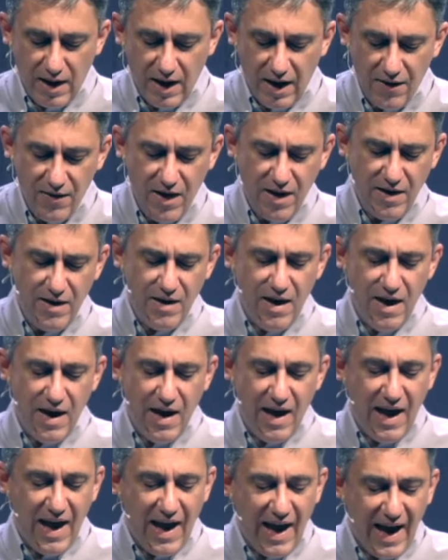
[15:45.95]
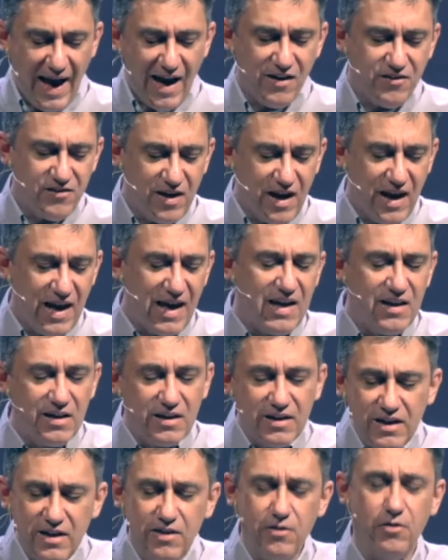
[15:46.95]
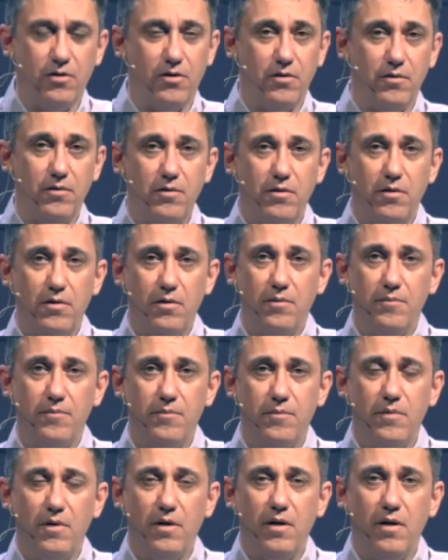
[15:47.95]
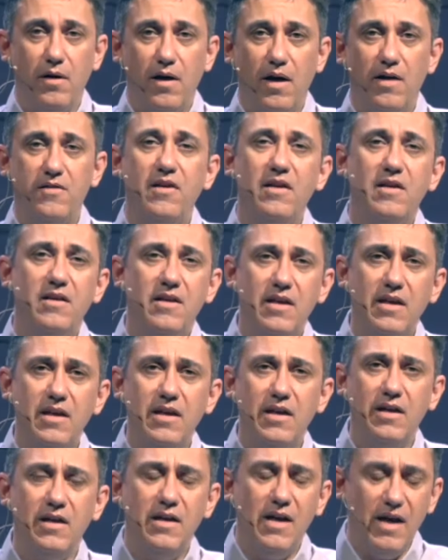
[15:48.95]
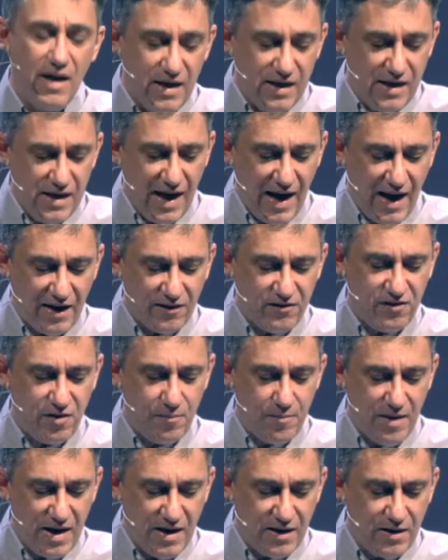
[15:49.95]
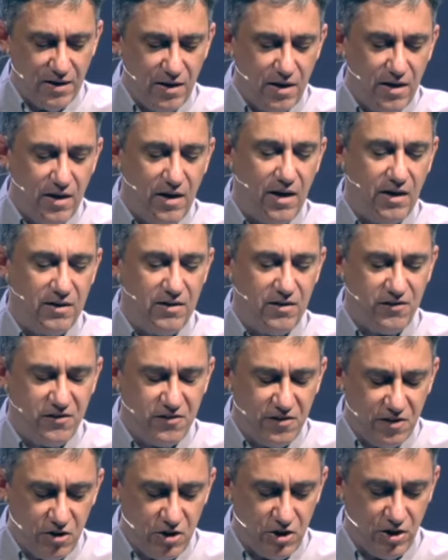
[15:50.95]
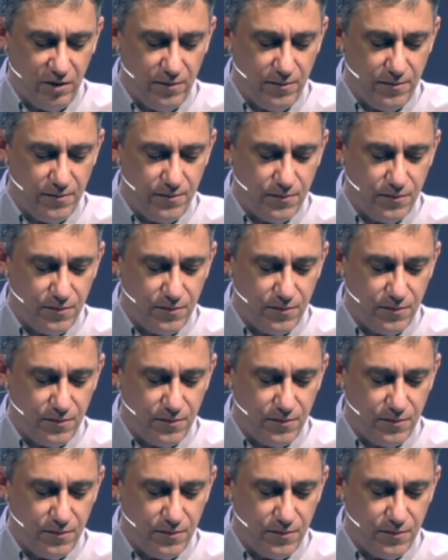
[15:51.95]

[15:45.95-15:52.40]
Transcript: And then, as a leader, as a king, he has to make a decision.